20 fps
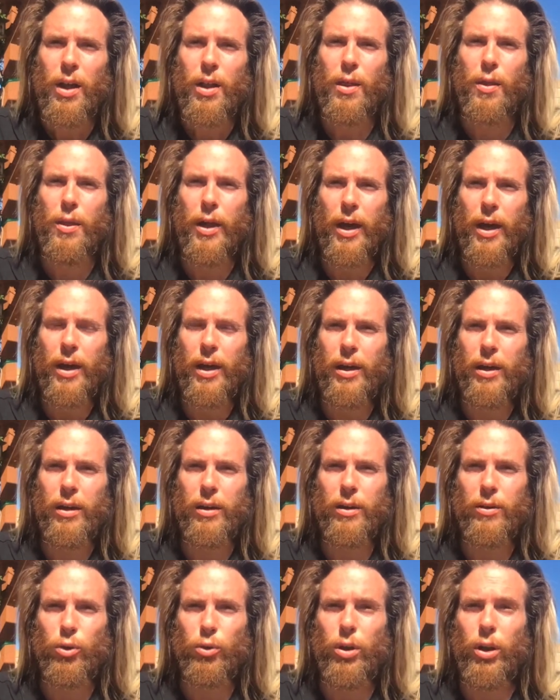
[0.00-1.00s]

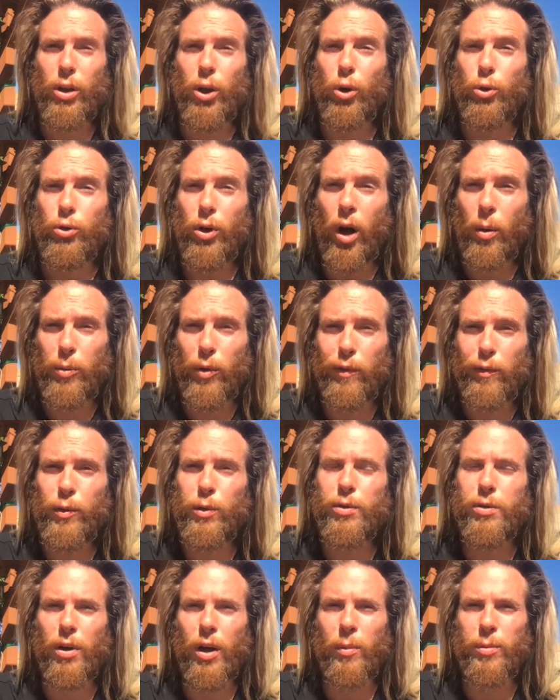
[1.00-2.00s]
you can go drop your food
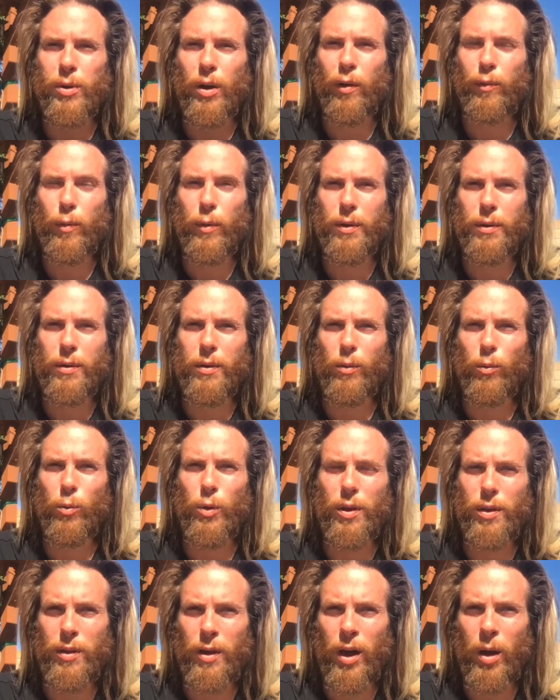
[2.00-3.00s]
scraps off
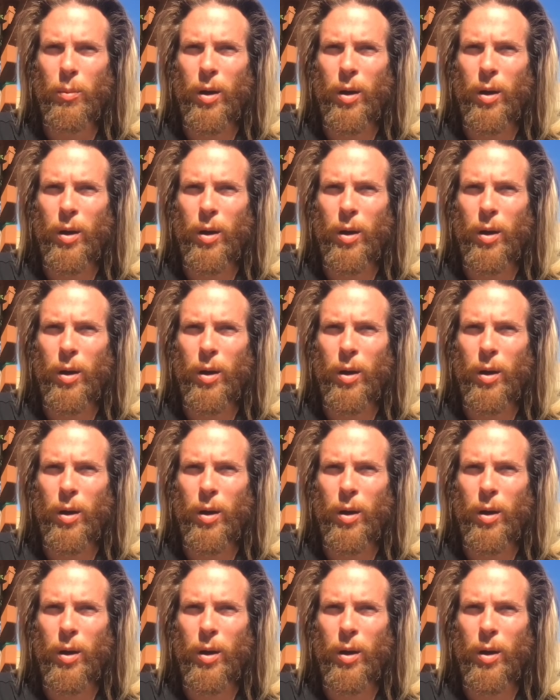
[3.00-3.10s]
with them.